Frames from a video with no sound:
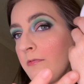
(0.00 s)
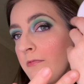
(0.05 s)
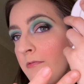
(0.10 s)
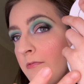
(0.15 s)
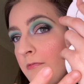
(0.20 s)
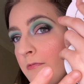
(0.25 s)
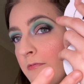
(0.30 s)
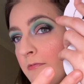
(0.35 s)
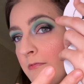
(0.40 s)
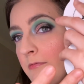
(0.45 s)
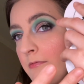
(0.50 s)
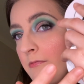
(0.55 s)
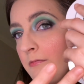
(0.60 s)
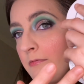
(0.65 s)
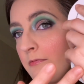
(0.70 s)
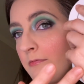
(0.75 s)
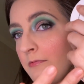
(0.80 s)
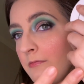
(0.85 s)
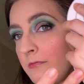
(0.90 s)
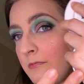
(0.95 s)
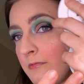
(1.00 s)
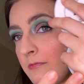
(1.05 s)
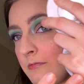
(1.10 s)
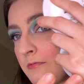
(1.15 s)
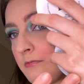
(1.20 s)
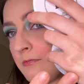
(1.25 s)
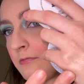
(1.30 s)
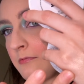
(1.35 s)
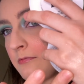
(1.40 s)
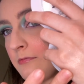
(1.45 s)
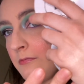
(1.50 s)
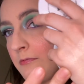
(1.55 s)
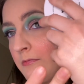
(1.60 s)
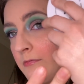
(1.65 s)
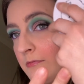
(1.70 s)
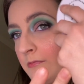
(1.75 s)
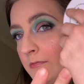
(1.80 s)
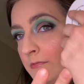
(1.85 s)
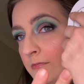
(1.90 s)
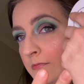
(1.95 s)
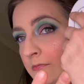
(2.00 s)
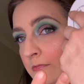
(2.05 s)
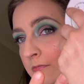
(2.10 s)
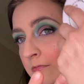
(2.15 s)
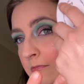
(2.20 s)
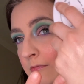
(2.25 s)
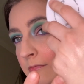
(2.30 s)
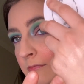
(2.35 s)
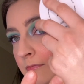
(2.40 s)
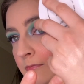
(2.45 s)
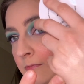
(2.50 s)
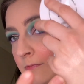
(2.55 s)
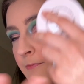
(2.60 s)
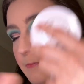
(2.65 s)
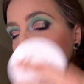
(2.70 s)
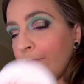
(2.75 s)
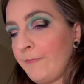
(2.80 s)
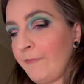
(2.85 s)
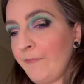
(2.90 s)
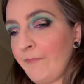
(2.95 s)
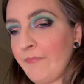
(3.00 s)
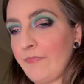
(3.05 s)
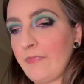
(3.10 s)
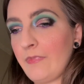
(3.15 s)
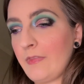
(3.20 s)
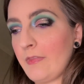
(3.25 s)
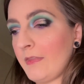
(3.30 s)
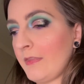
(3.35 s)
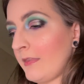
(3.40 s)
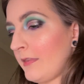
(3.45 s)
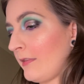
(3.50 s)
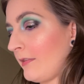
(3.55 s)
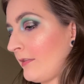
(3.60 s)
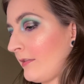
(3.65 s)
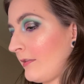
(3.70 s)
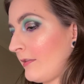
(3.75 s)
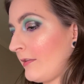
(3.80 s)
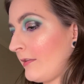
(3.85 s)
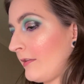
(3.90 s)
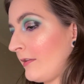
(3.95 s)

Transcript: No one is speaking in this clip.